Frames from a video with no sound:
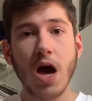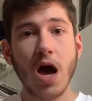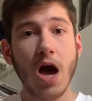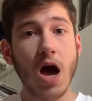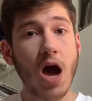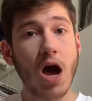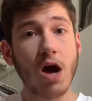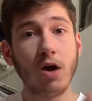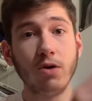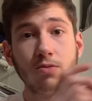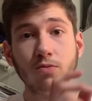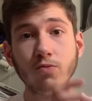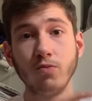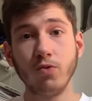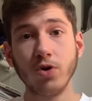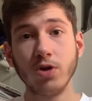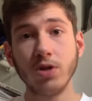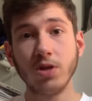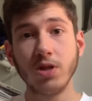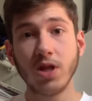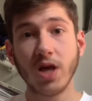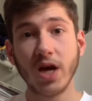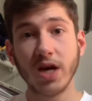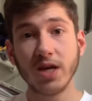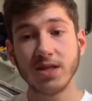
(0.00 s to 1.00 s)
I would
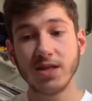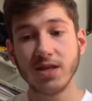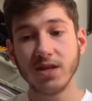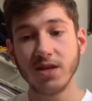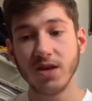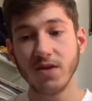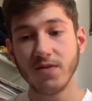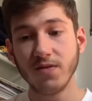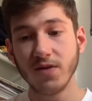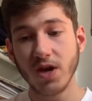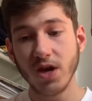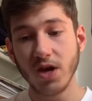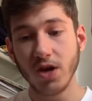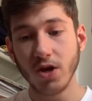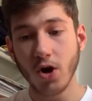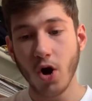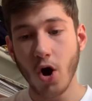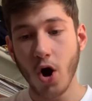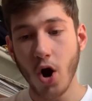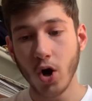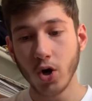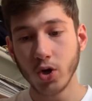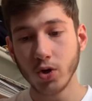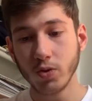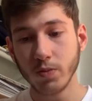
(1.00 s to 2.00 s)
like to give
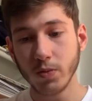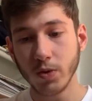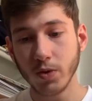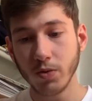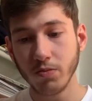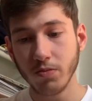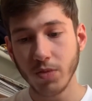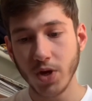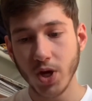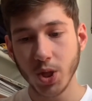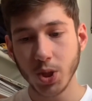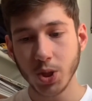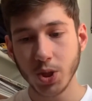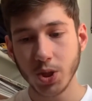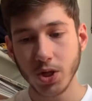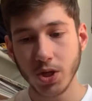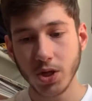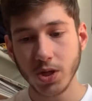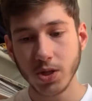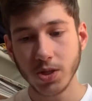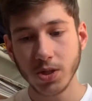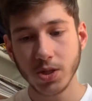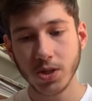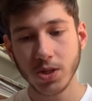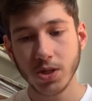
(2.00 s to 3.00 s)
honorable
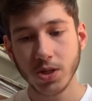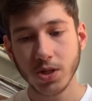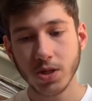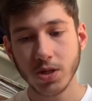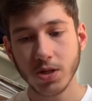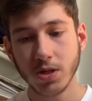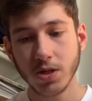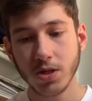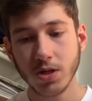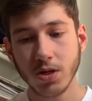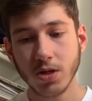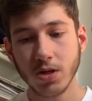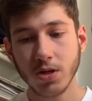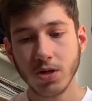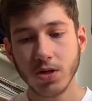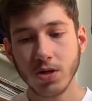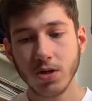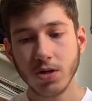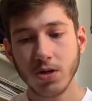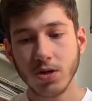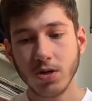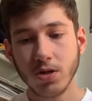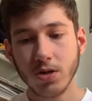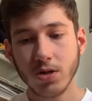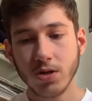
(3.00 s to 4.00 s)
mentions
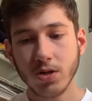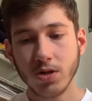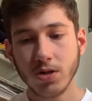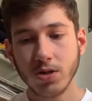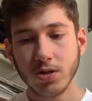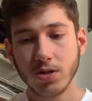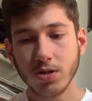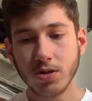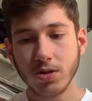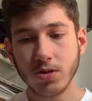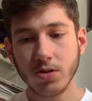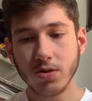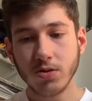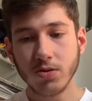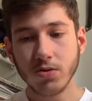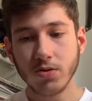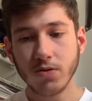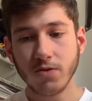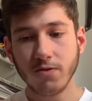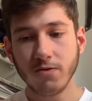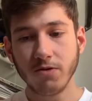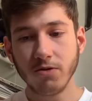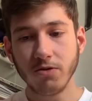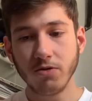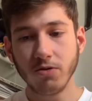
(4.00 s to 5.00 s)
to a
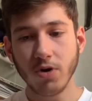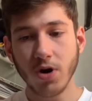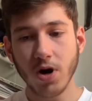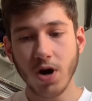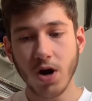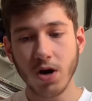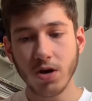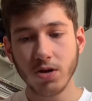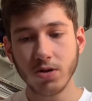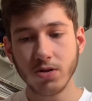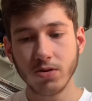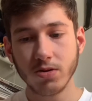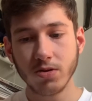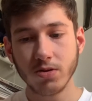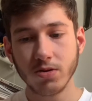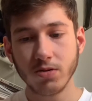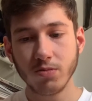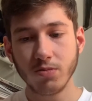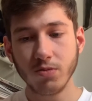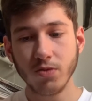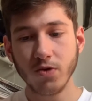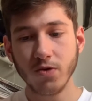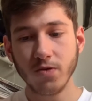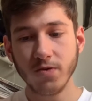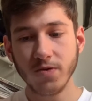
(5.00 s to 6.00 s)
few other
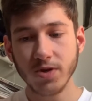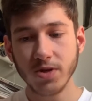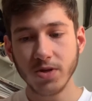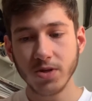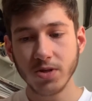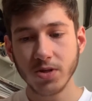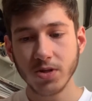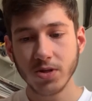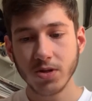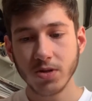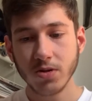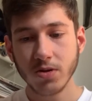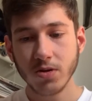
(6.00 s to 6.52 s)
movies.